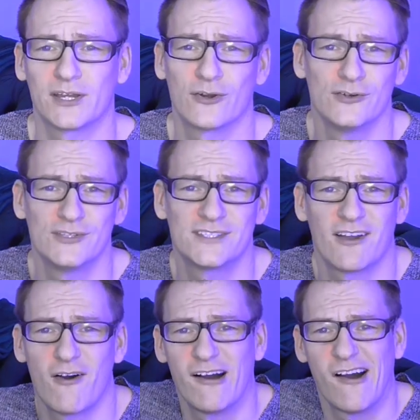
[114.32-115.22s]
because
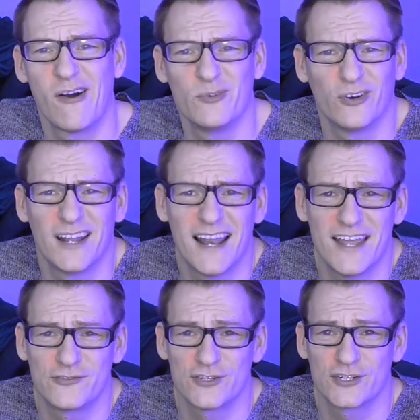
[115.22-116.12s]
I'm not an
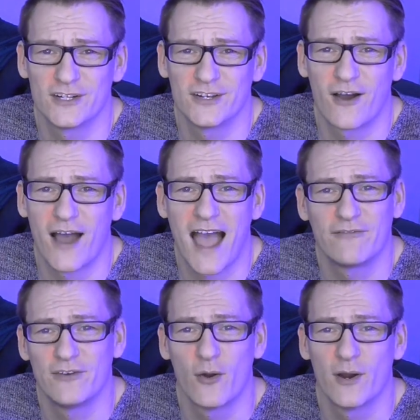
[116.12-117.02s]
electrician, I
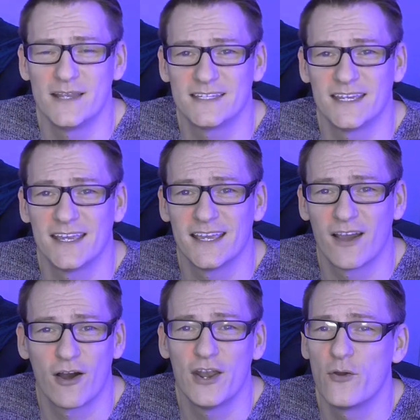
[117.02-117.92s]
have no idea.
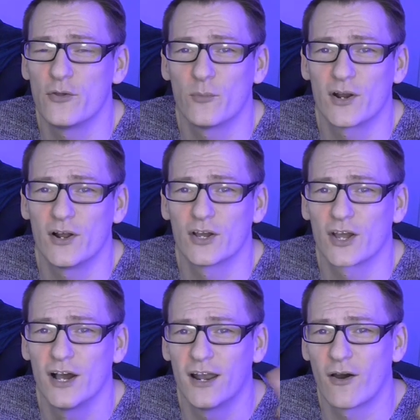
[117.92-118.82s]
I know that when I
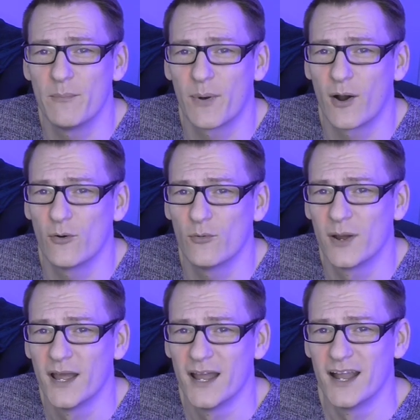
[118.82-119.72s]
look at a light
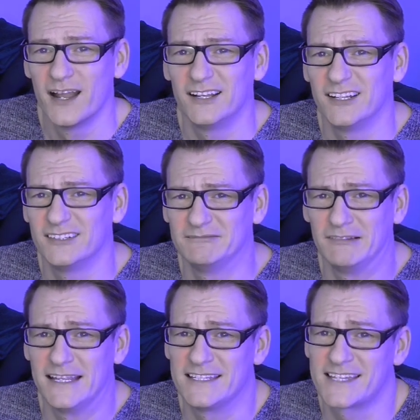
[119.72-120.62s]
bulb
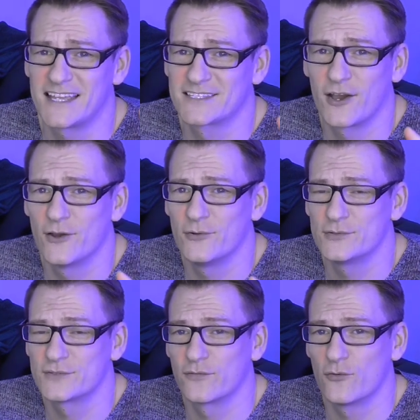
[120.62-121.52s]
in
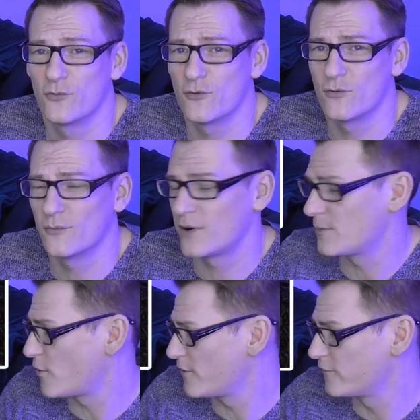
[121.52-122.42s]
Tesco's for my